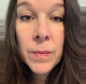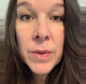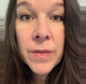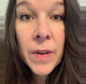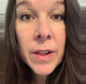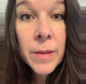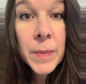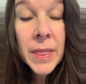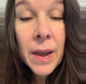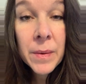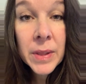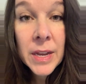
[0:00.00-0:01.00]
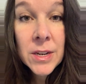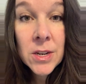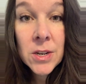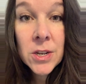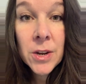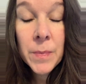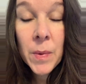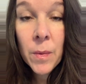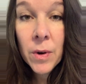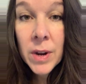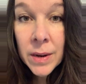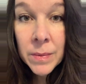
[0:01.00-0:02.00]
developing that relationship and
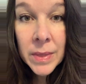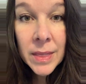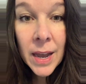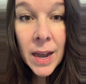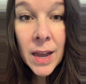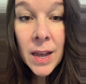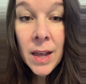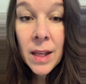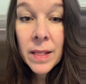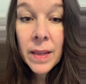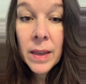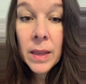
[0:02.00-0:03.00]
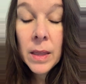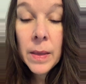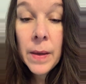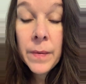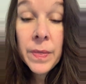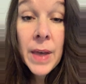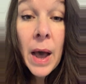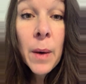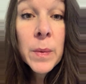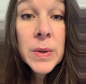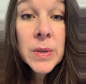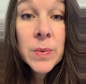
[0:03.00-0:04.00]
working with that, like
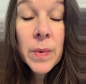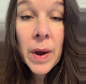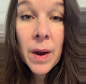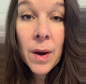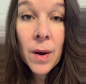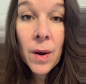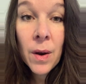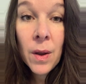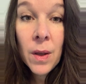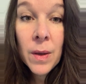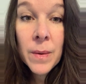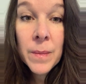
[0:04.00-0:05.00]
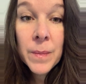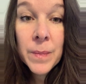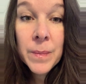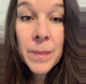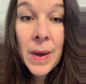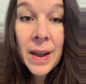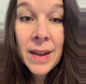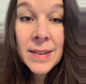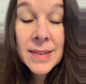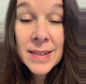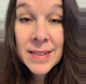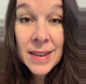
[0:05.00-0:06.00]
that was where my
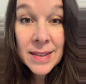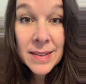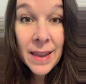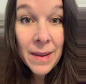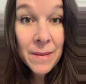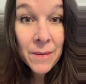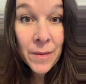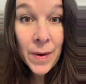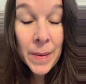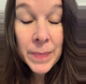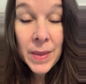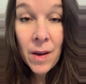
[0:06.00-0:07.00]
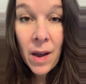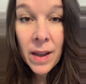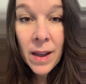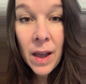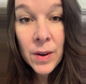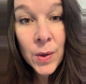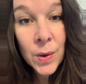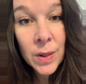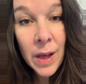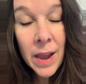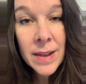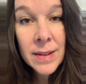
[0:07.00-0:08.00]
success came from. Now, I got new
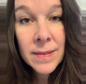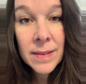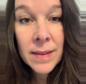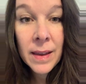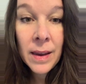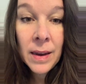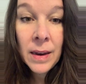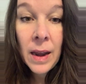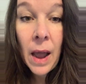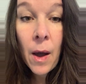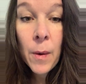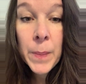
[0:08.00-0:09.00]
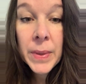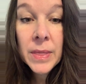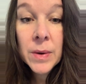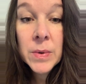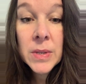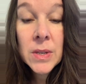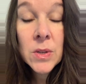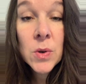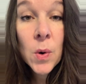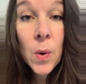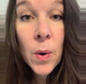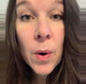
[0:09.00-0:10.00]
clients in and out, but there was this
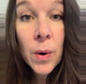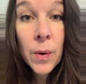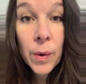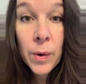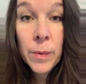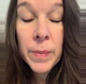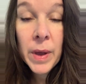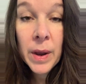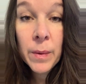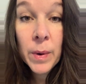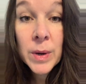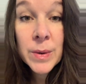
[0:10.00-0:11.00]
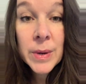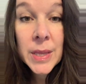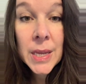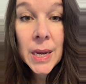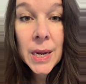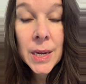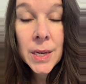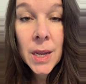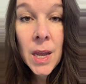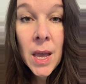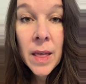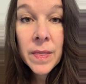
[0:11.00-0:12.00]
core group that I worked with, and
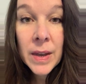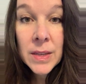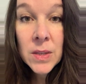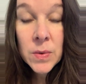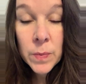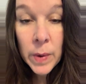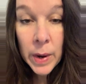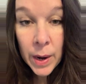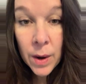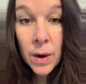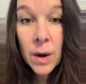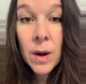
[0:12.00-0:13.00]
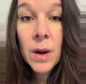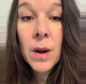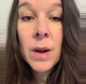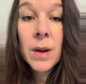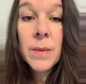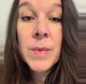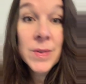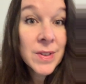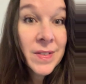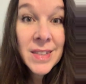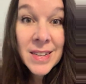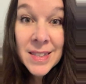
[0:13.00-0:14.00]
that's where most of
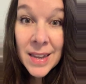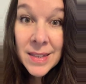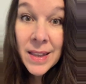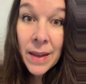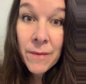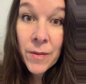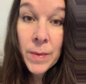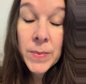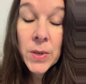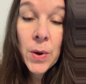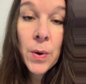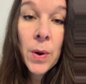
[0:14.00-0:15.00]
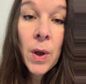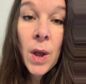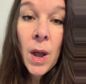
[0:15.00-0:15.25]
the success came from. So,